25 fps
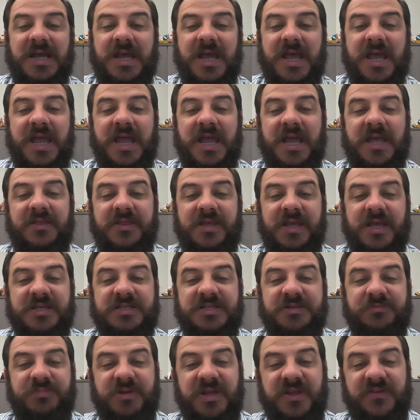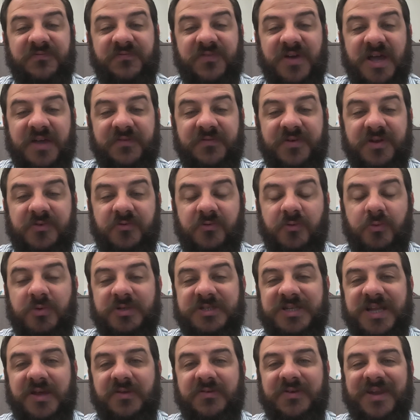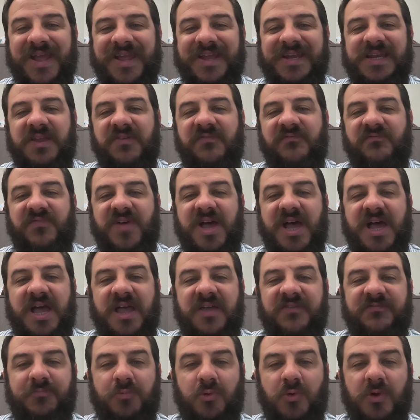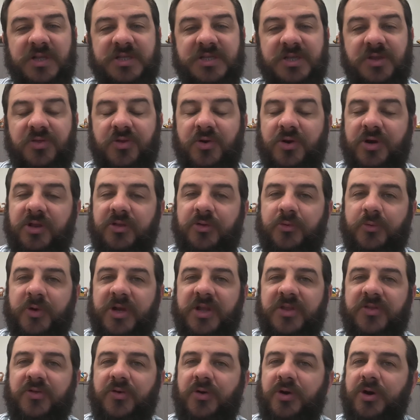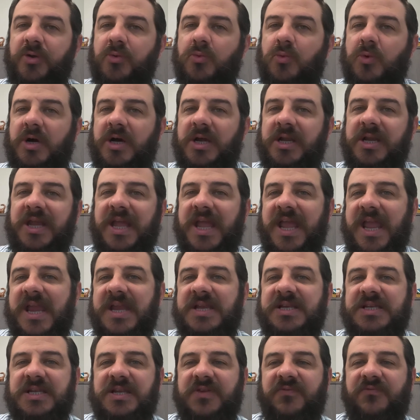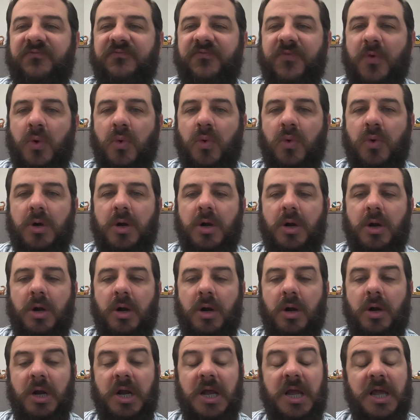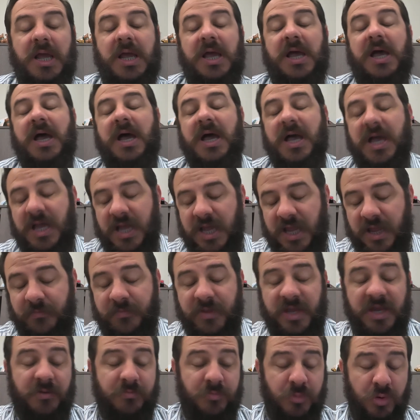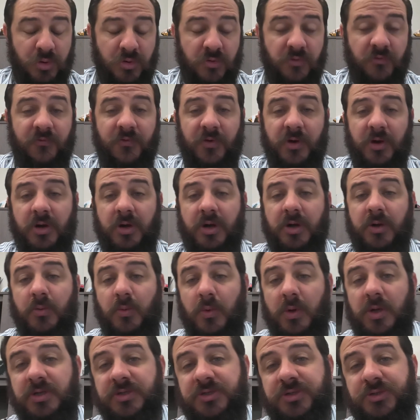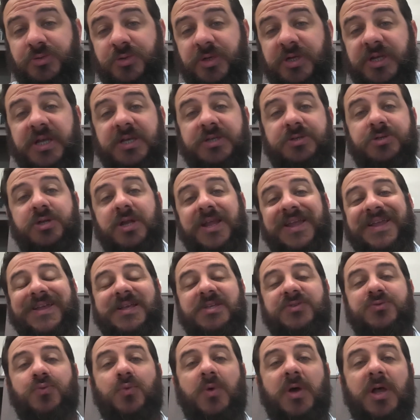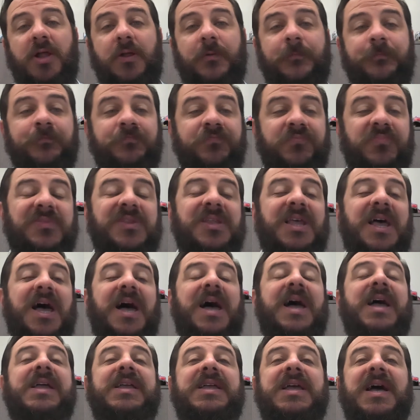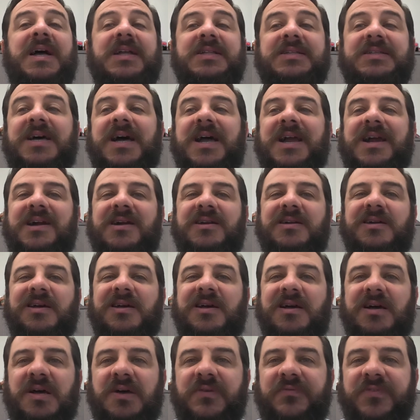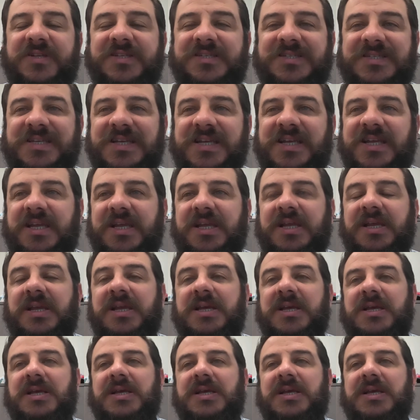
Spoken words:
And the S&P 500 was down 95 points at 33,31.84. I made a move on Wall Street yesterday as well. I got tired of seeing